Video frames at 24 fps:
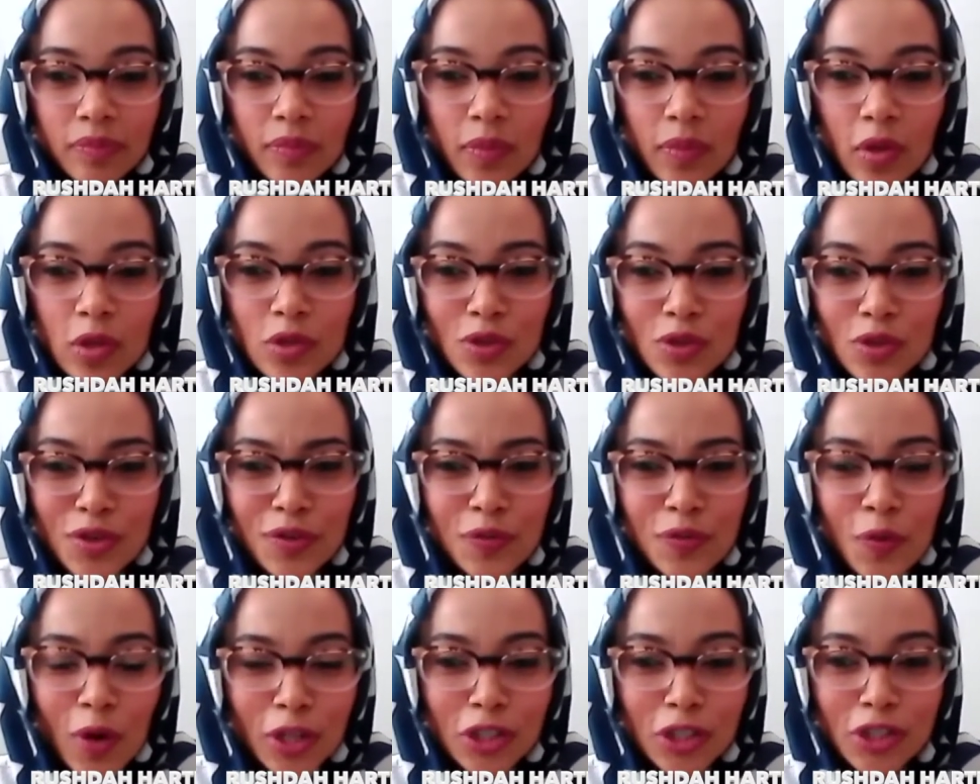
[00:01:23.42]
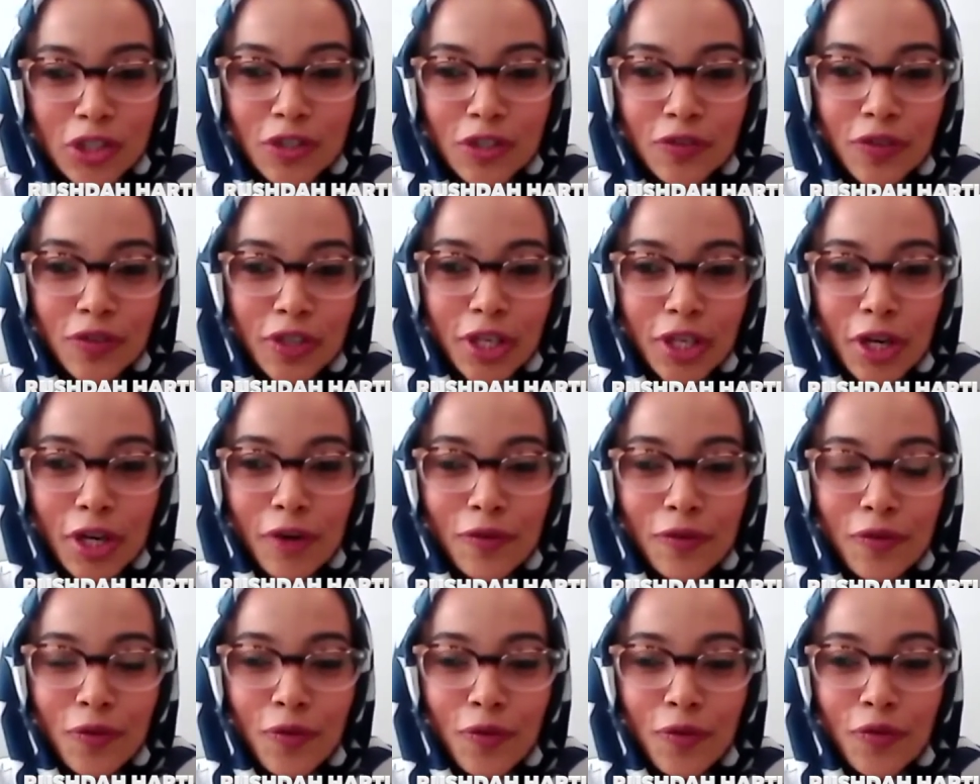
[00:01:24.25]
sort of watch this video
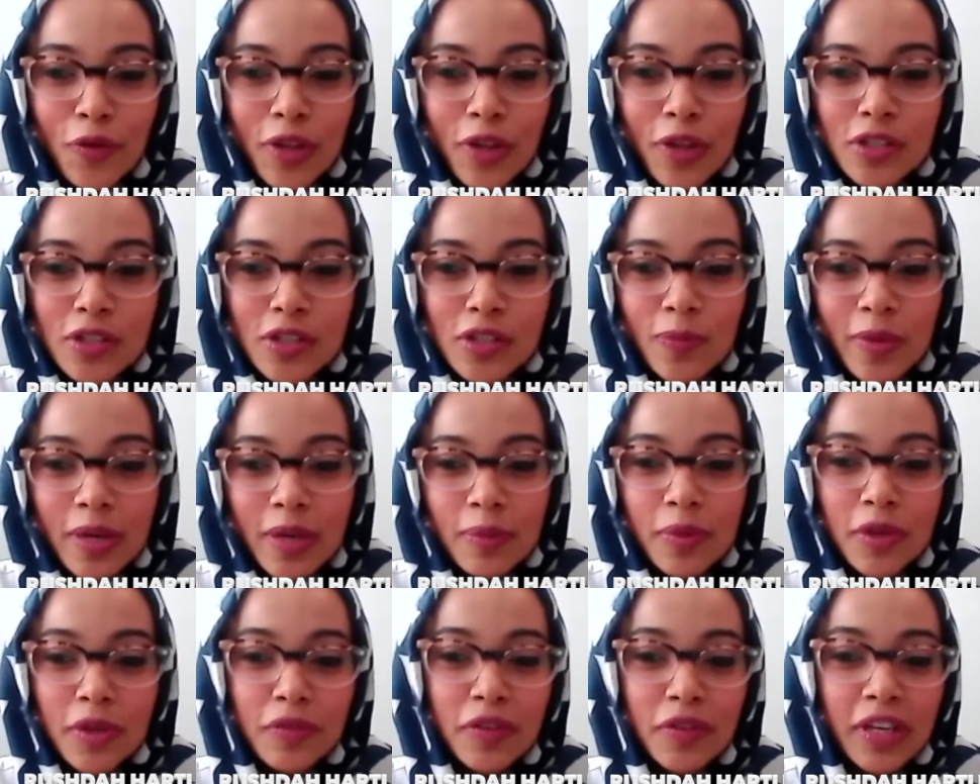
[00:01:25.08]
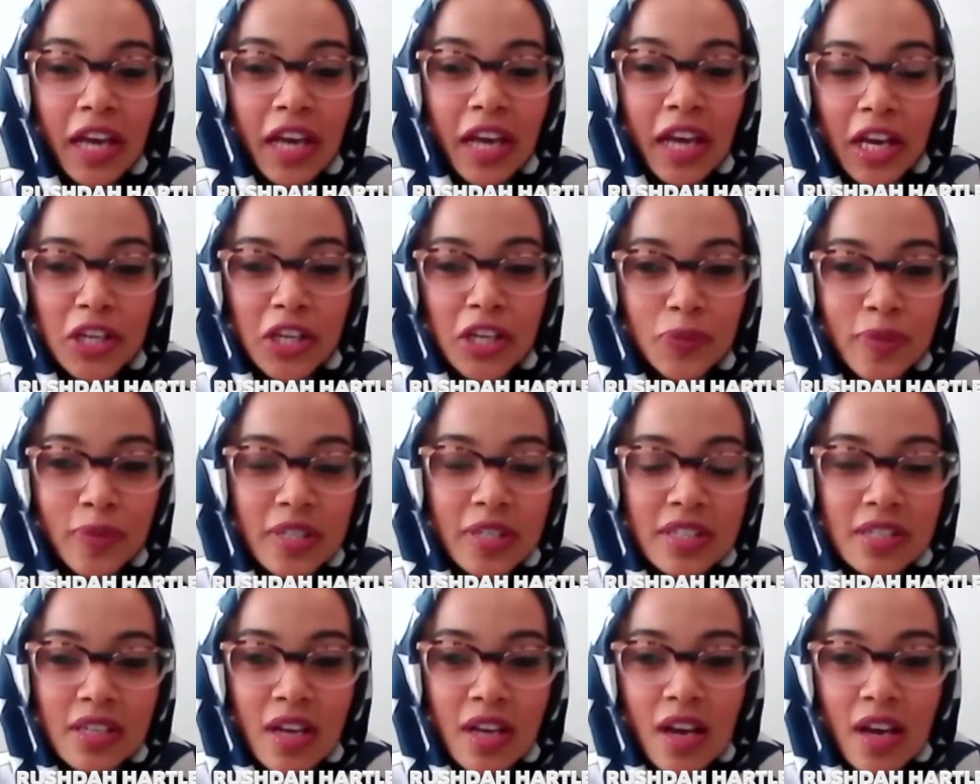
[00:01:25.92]
for there to be a bit of
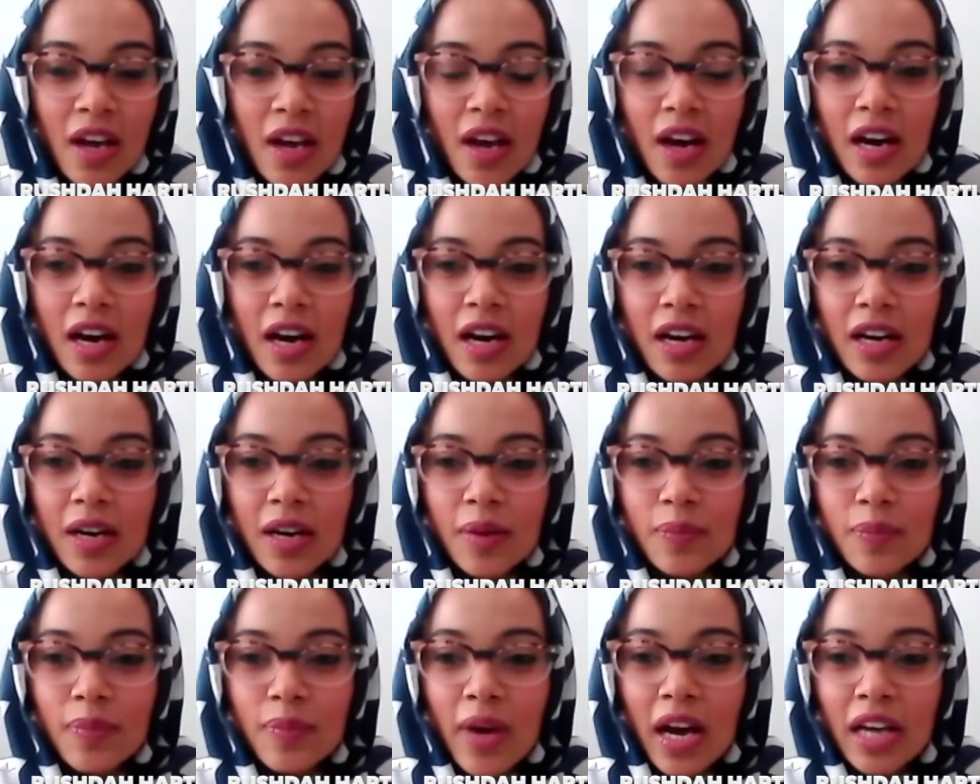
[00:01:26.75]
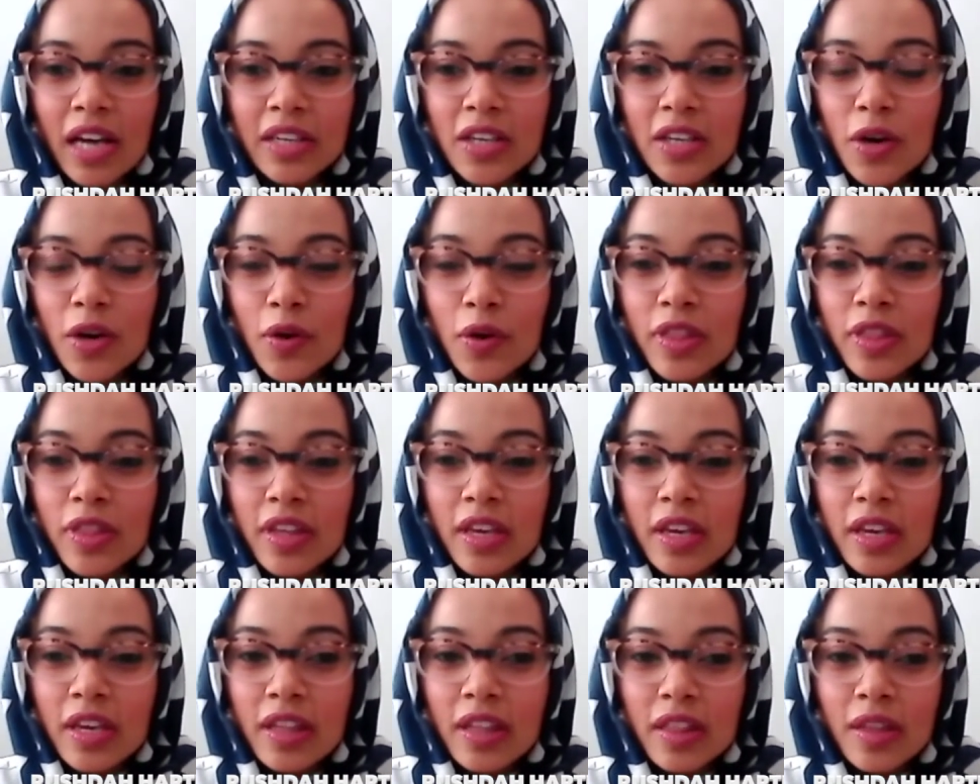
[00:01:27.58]
engagement. I know
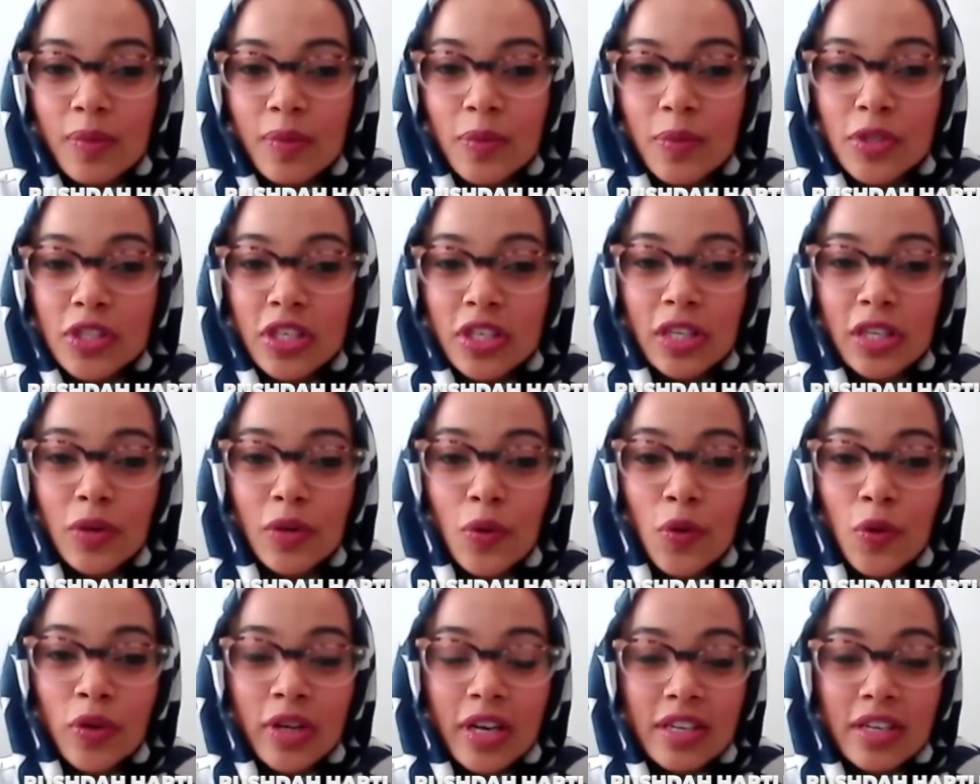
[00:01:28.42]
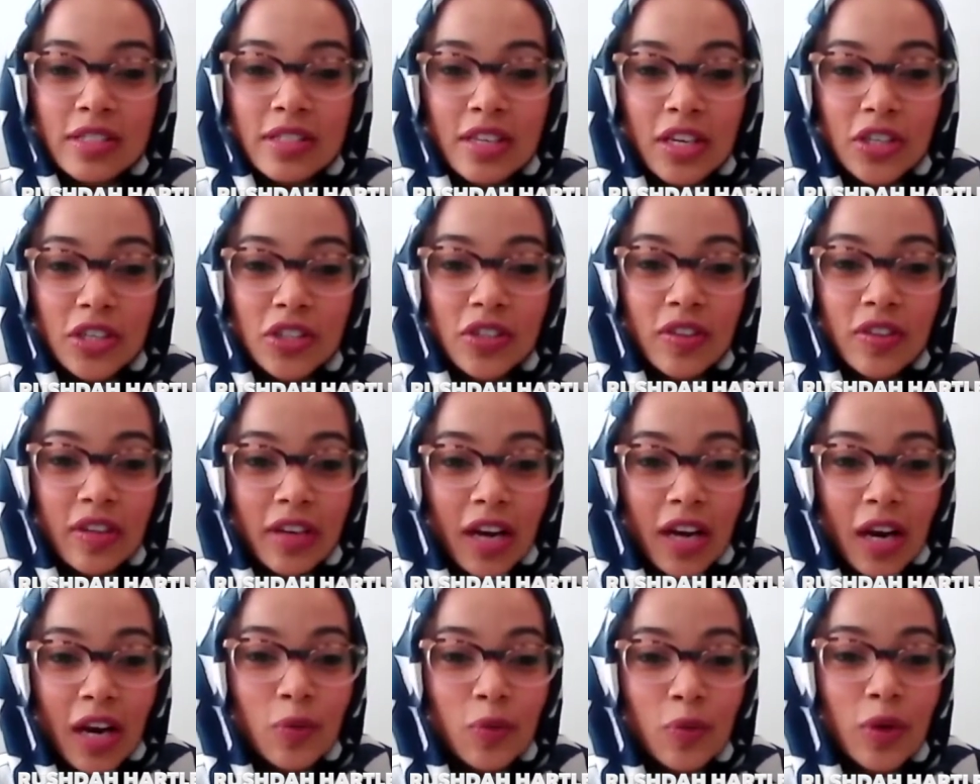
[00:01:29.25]
the particular organization that
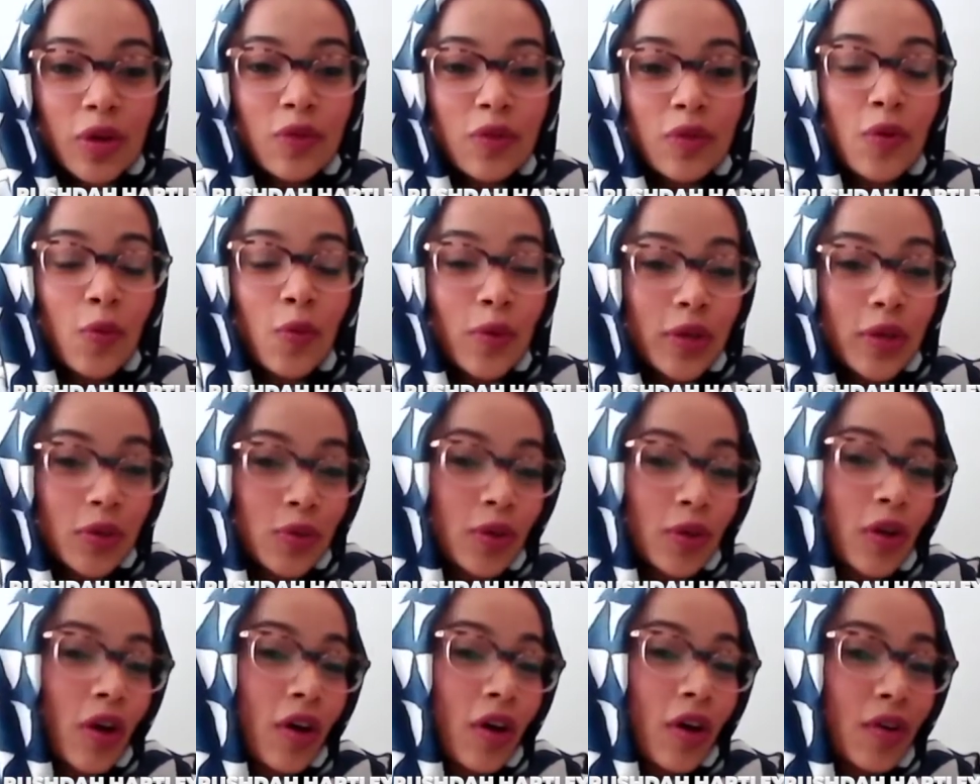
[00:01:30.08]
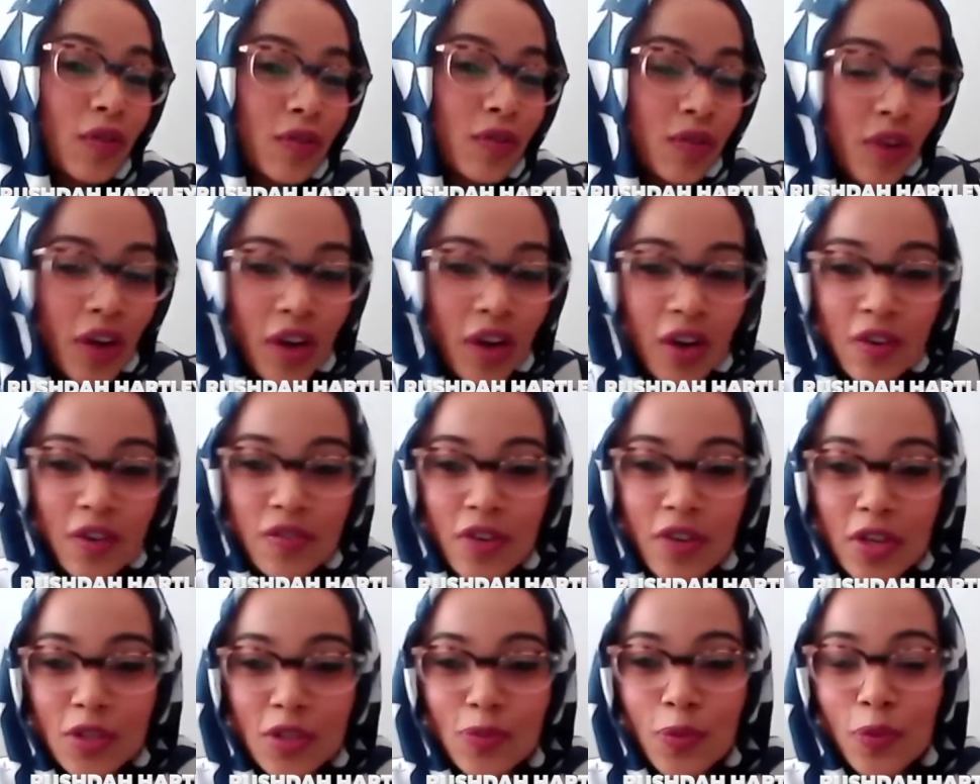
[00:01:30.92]
I work for, we do a lot of
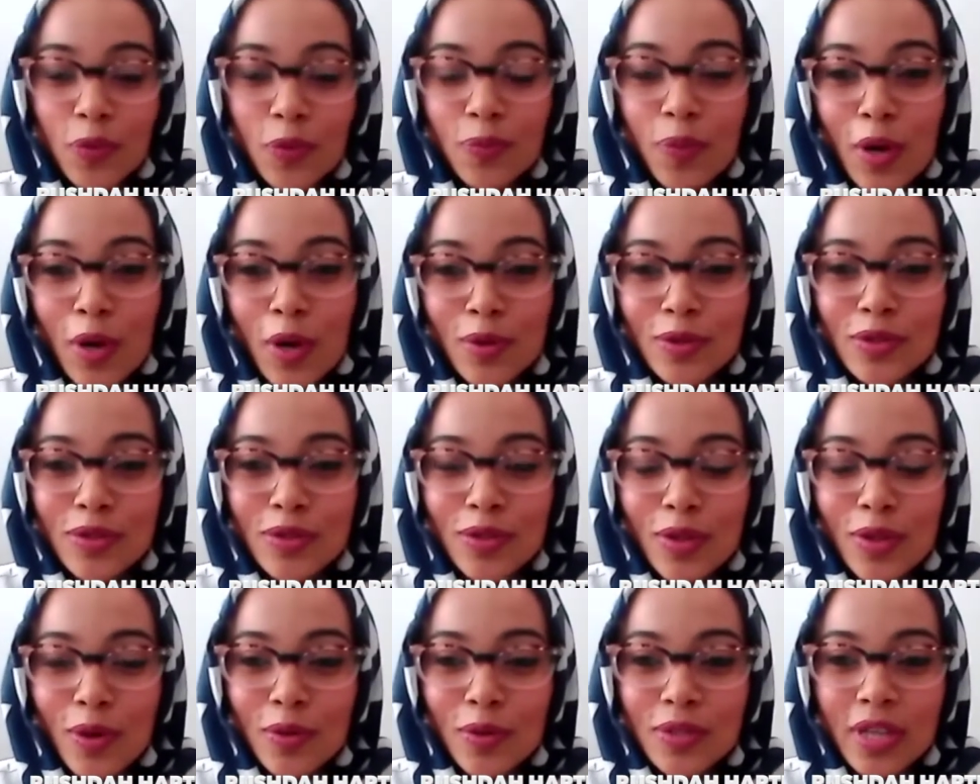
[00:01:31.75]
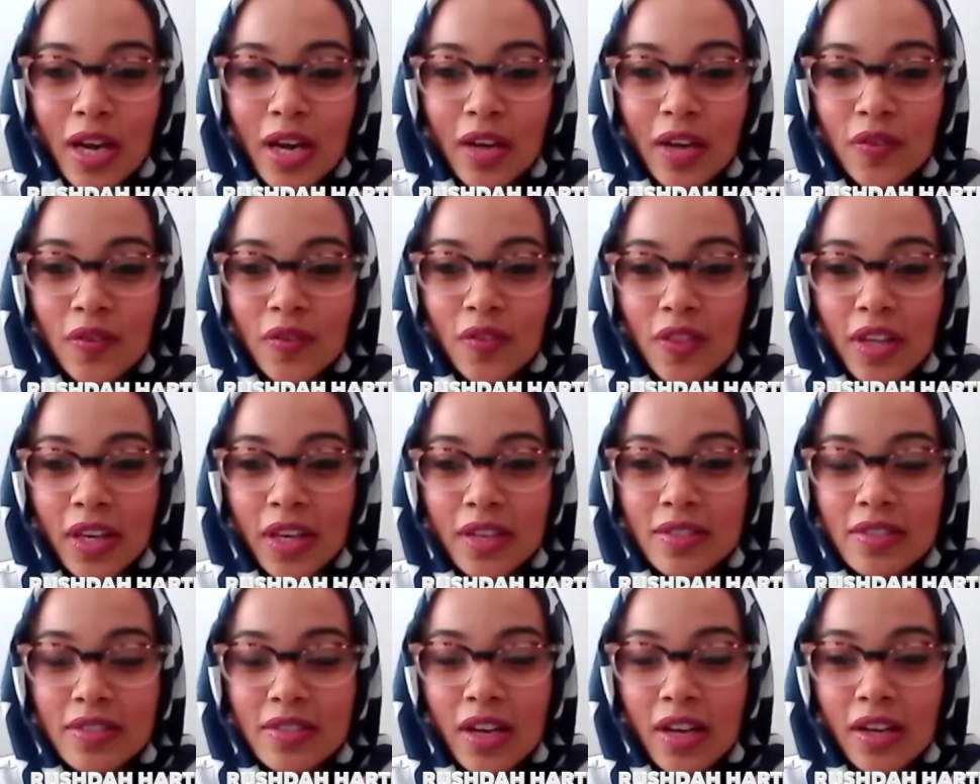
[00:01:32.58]
Facebook posts and those kind of
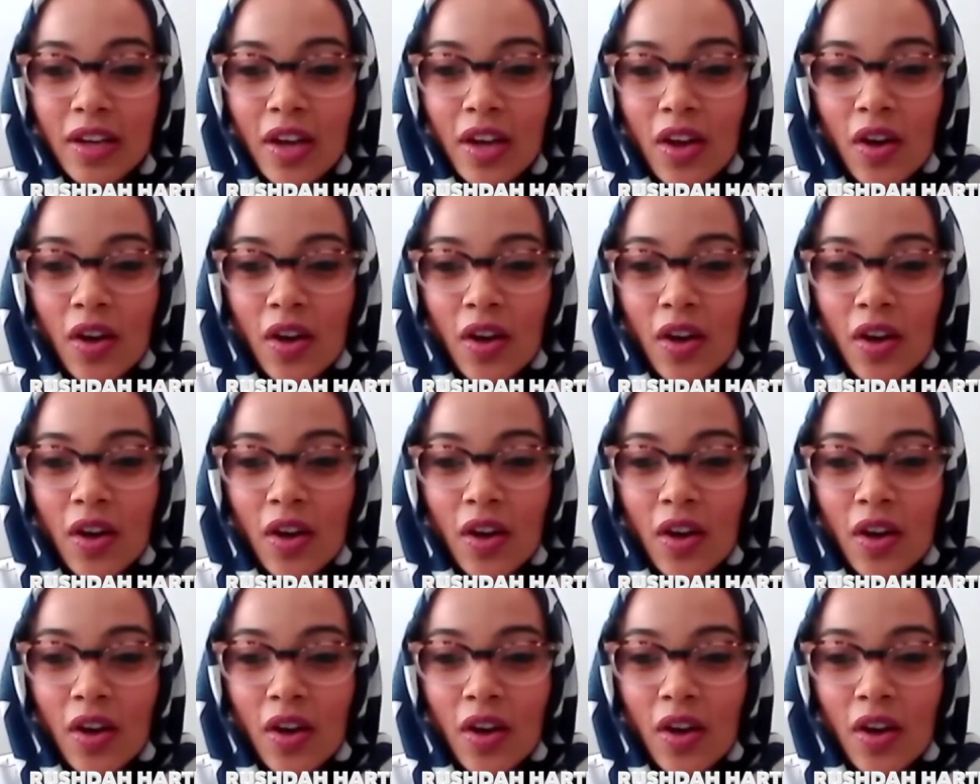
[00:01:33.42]
things, and